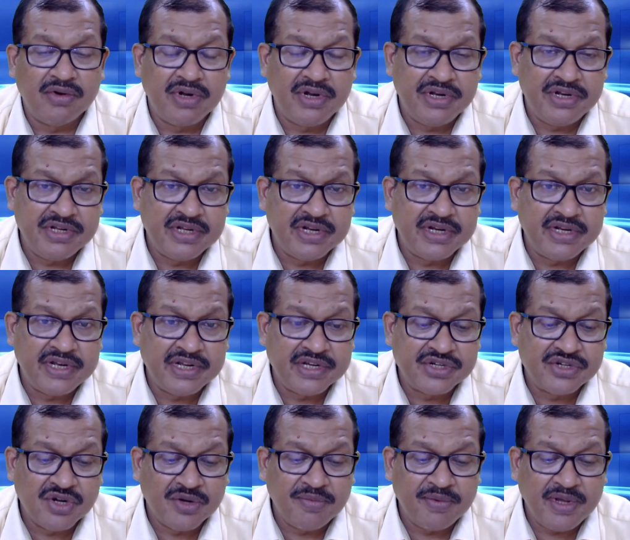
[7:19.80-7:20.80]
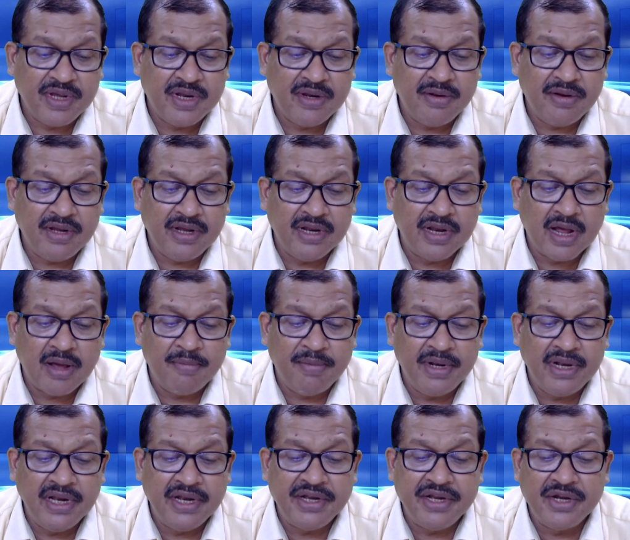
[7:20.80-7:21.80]
it is a test of
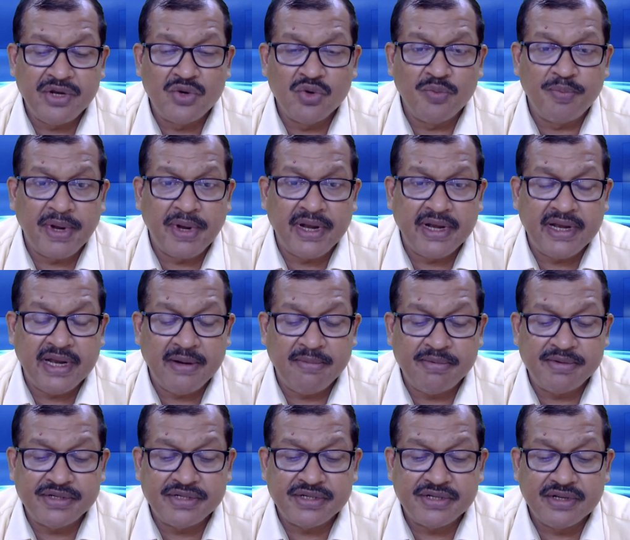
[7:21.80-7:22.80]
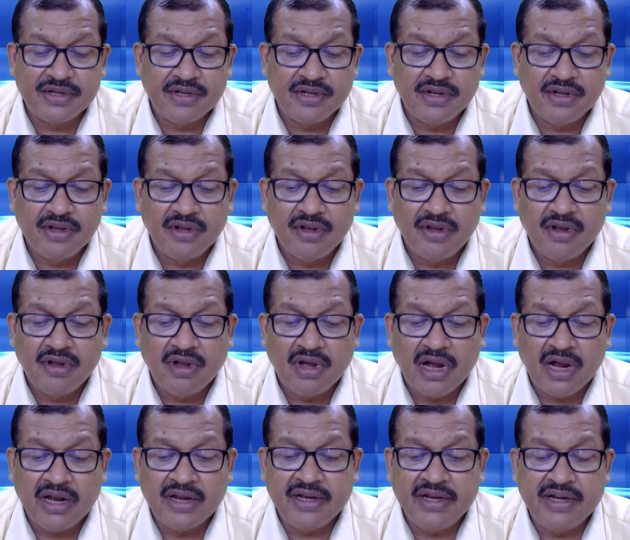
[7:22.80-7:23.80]
inability to pay debts,
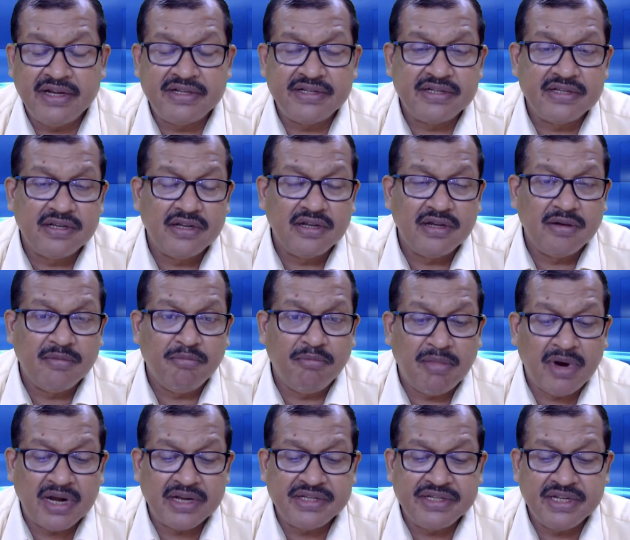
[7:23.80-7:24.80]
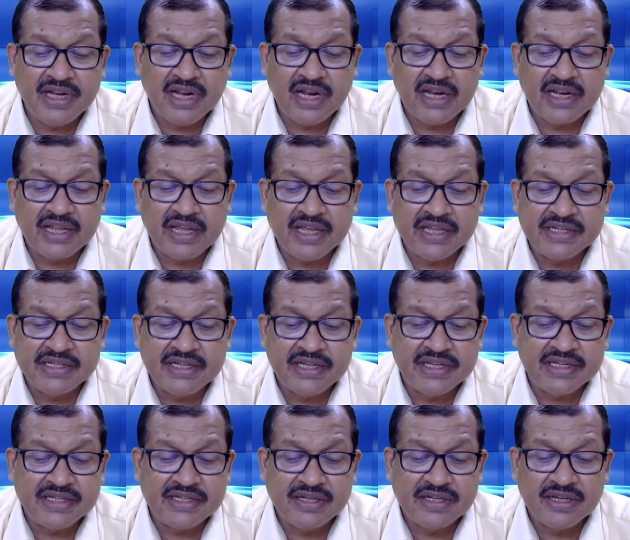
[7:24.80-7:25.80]
and its marginal
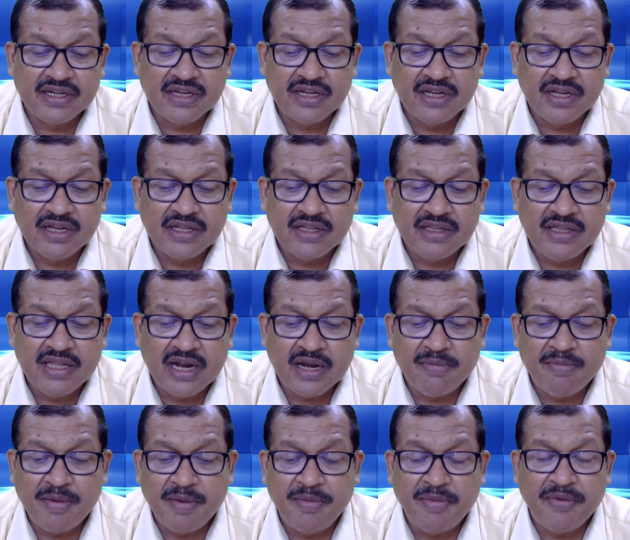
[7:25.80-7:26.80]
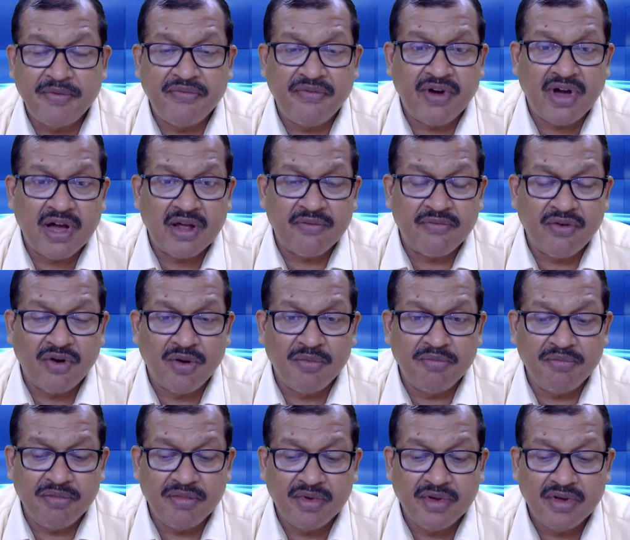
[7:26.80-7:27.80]
cases that may be far
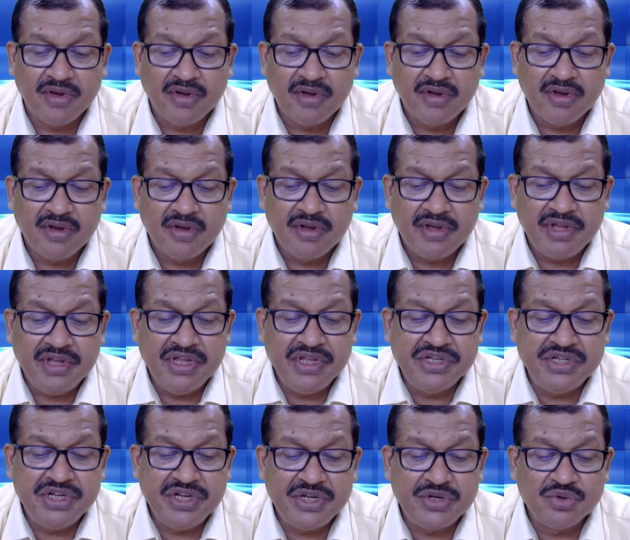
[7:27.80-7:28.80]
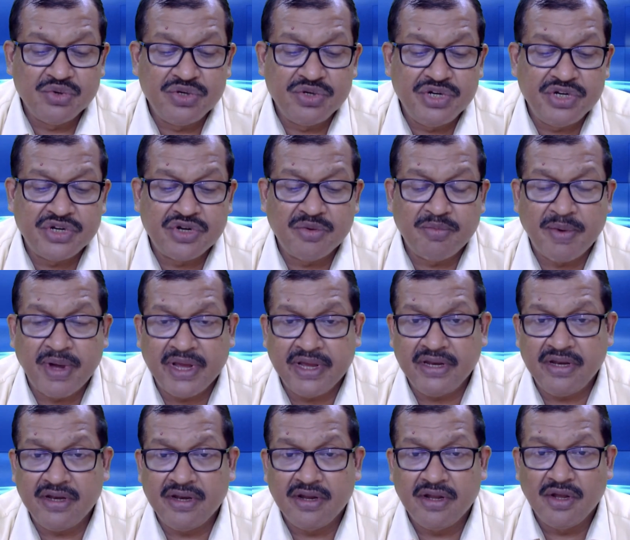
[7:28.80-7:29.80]
from easy to
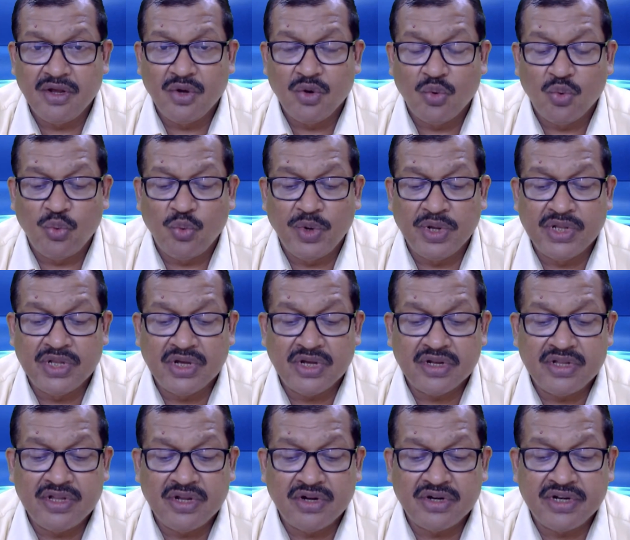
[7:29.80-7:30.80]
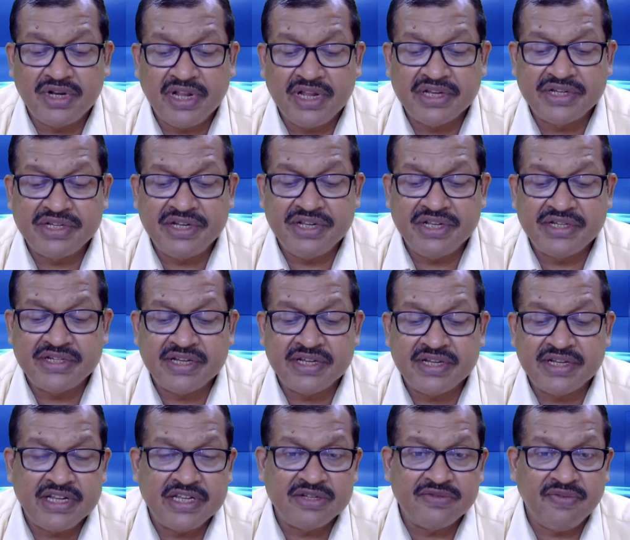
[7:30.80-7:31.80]
determine whether the test is
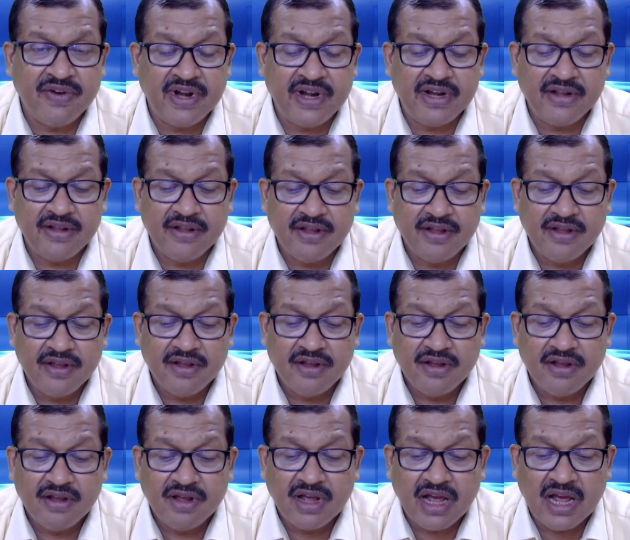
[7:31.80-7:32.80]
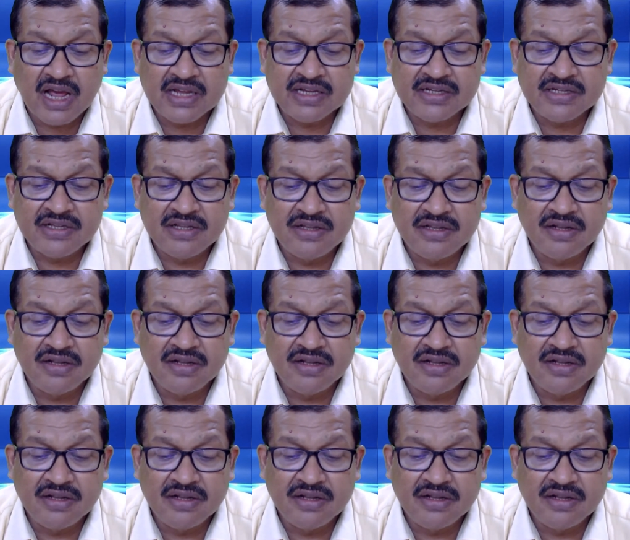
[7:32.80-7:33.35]
satisfied as